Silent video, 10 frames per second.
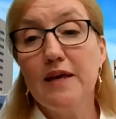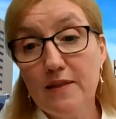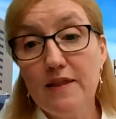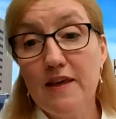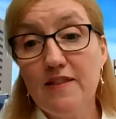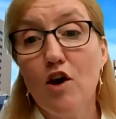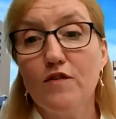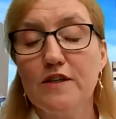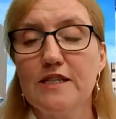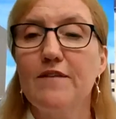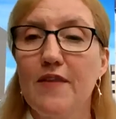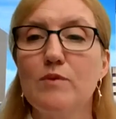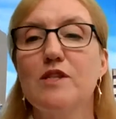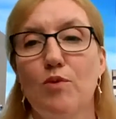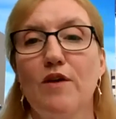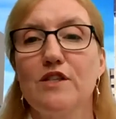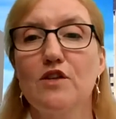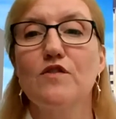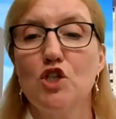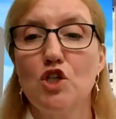in the office if that was the
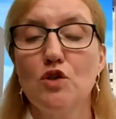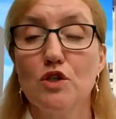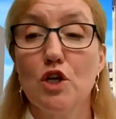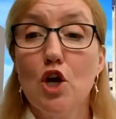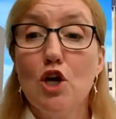preference of the student.